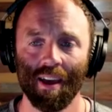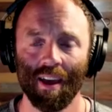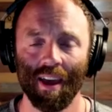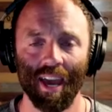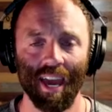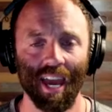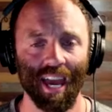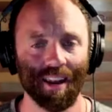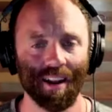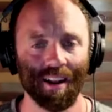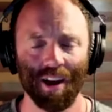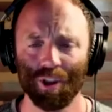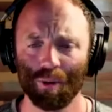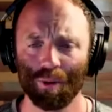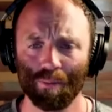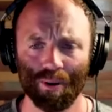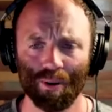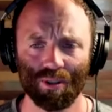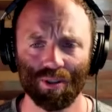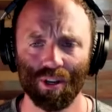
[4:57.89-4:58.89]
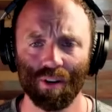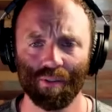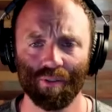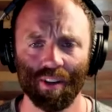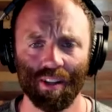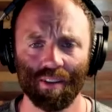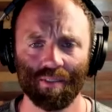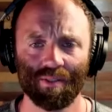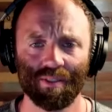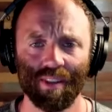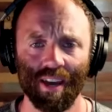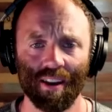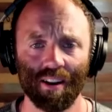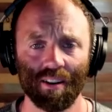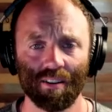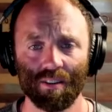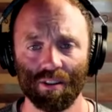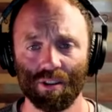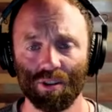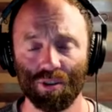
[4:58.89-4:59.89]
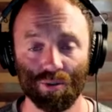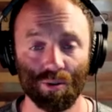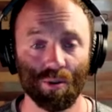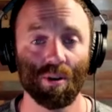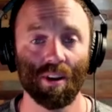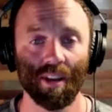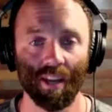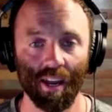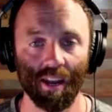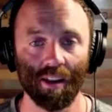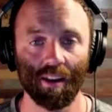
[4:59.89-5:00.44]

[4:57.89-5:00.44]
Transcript: and other preservatives that are destroying